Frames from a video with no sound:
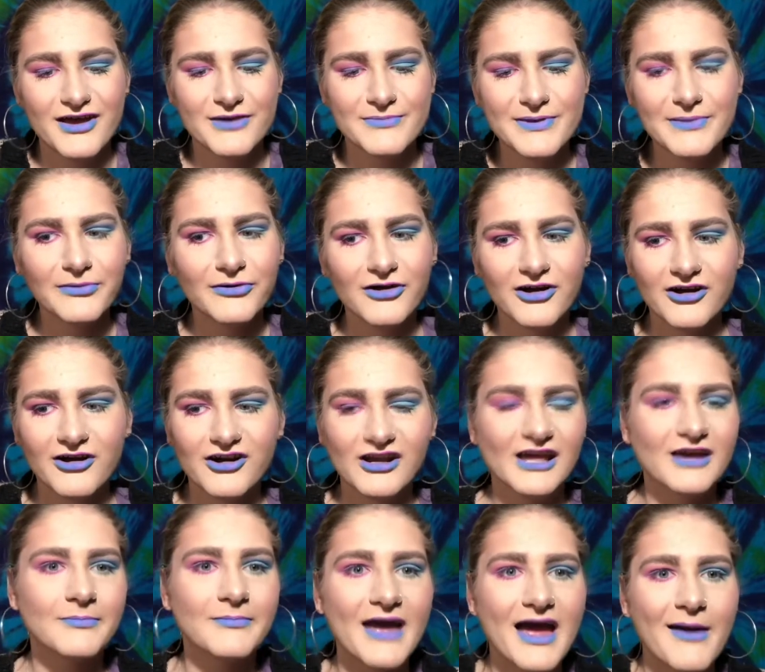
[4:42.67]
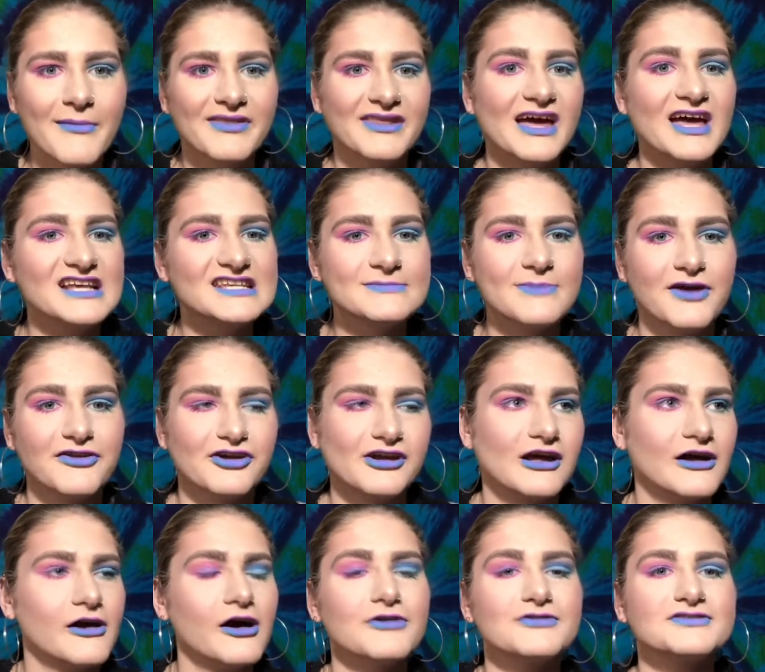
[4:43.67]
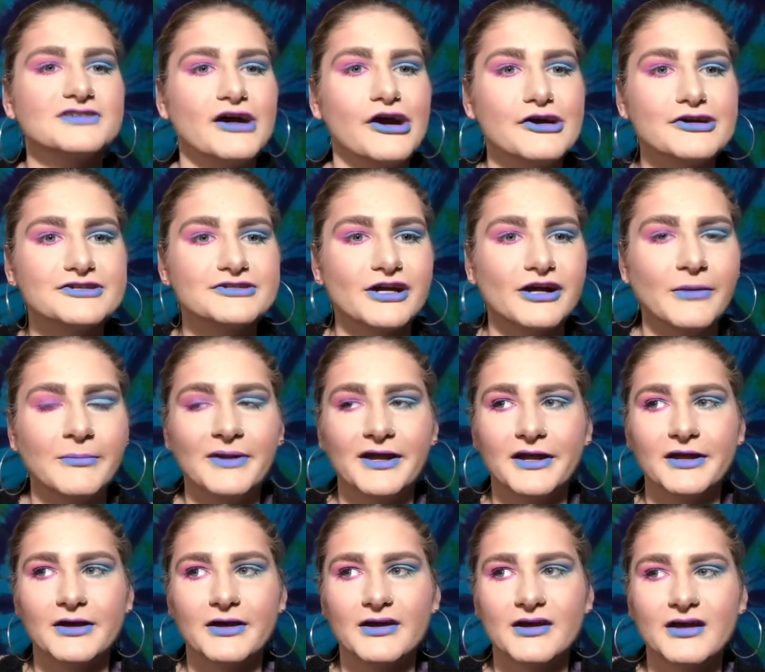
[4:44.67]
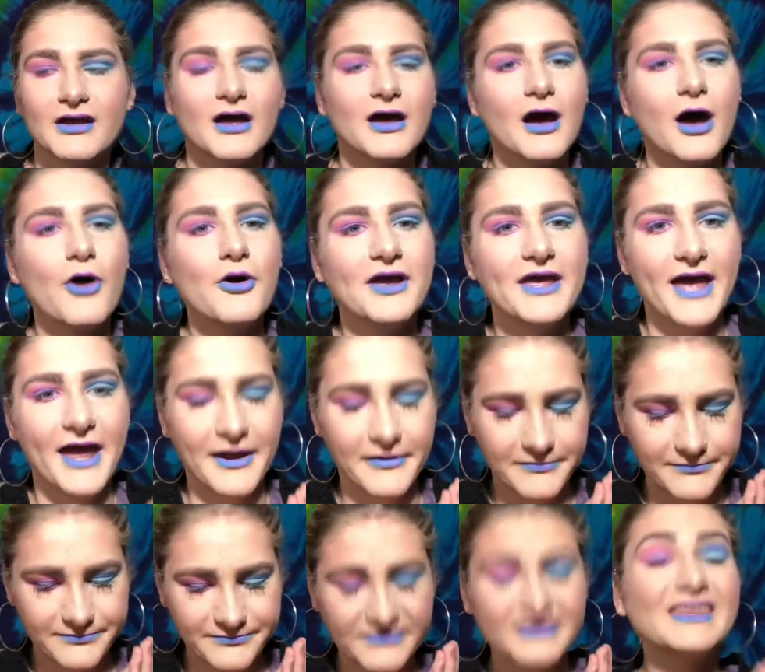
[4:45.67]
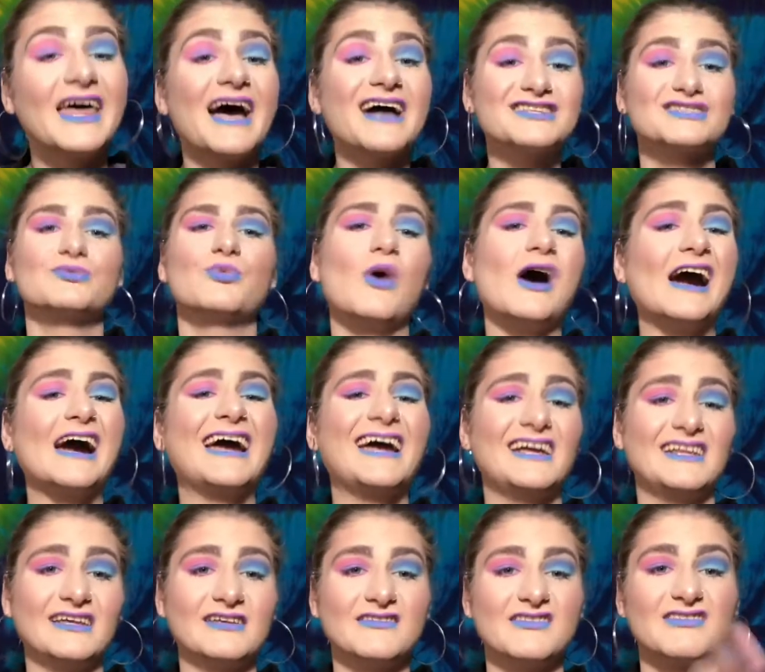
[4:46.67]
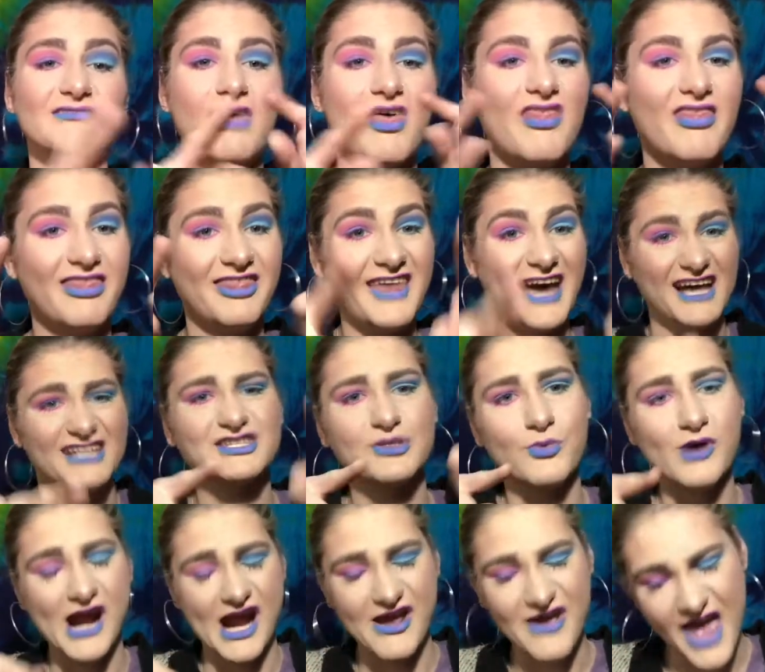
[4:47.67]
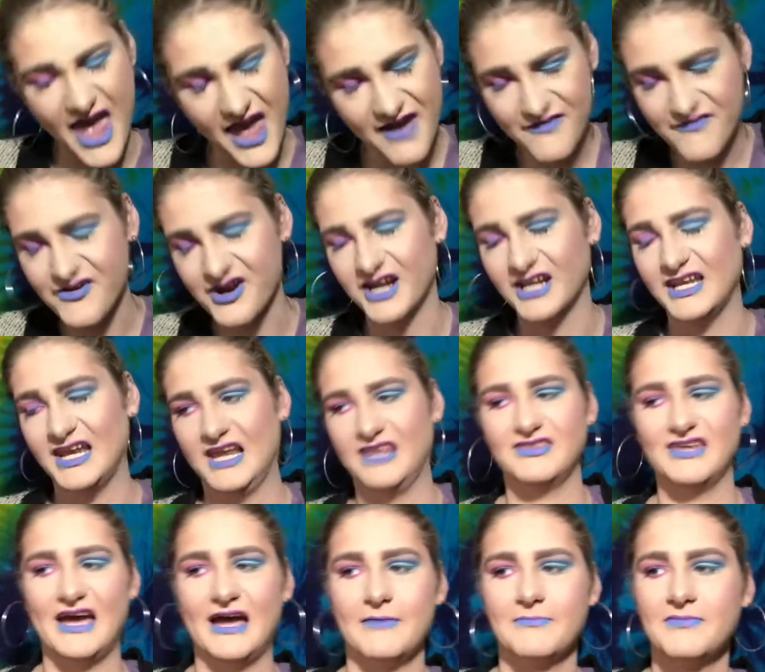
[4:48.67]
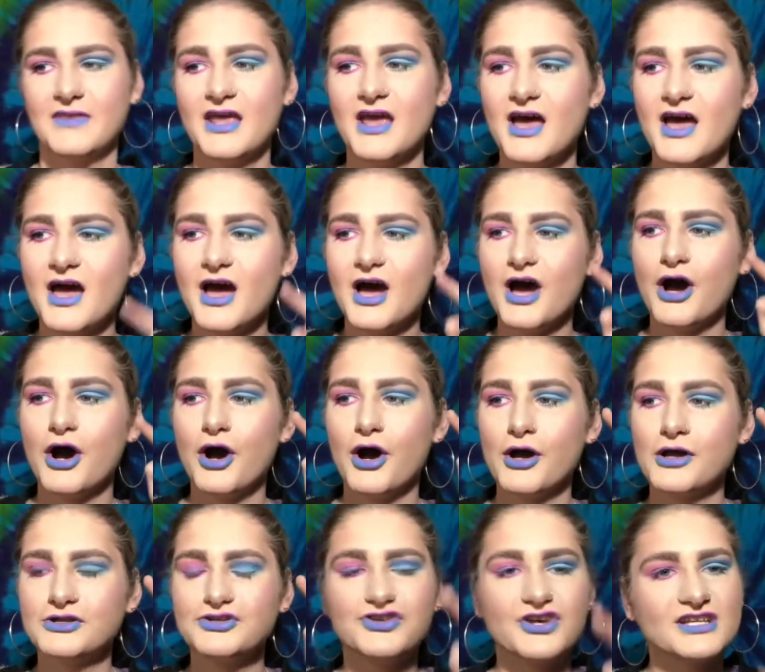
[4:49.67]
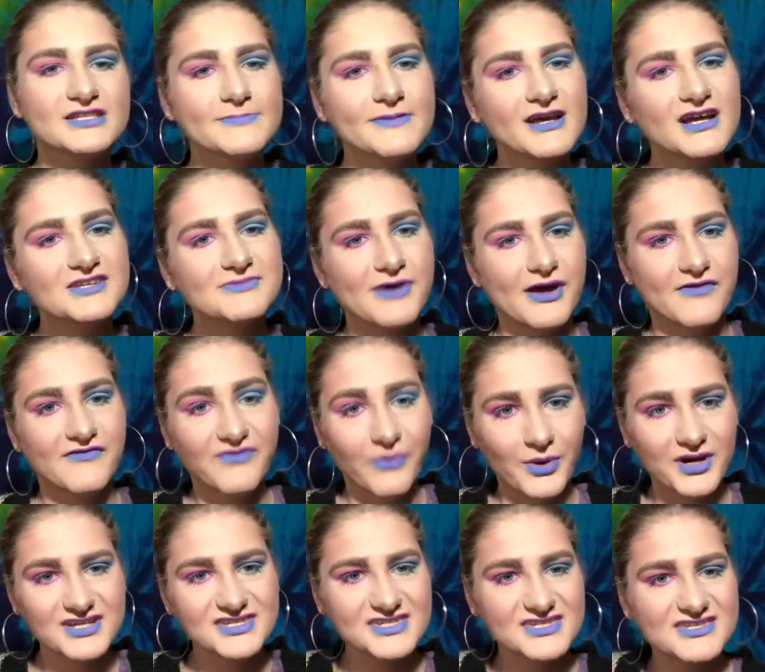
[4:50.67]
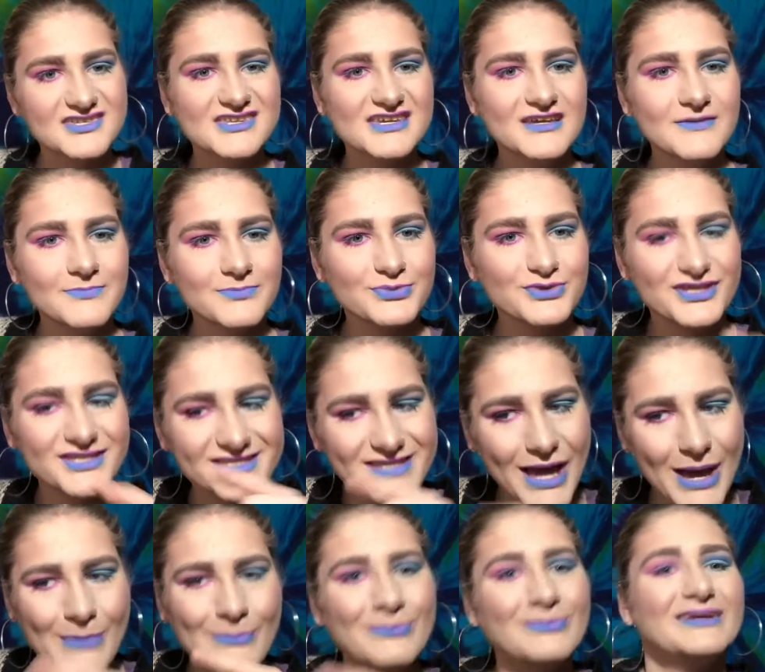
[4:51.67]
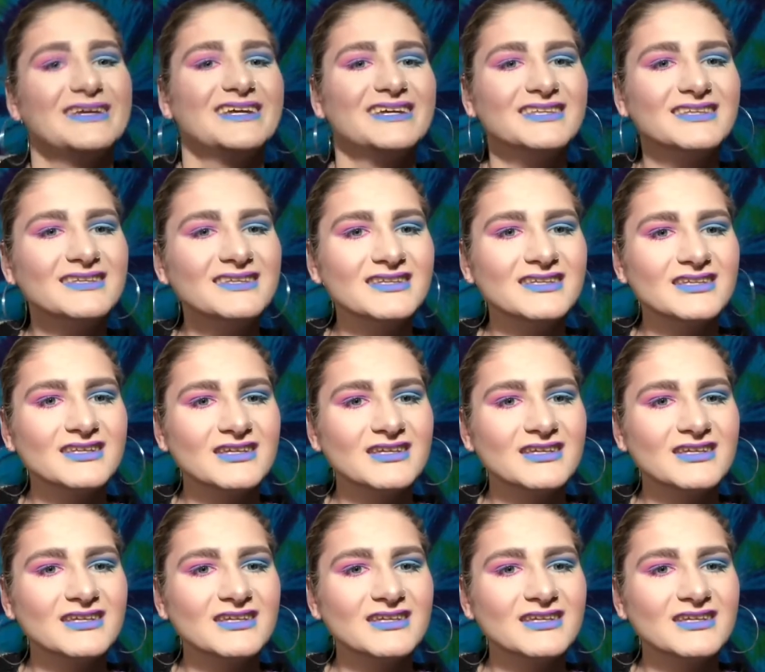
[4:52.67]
people are like, ma'am, and I speak, they're like, oh, sorry, sorry. I'm like, okay, that's where I hate it. That's where I freaking hate that. Just because my voice is deep does not mean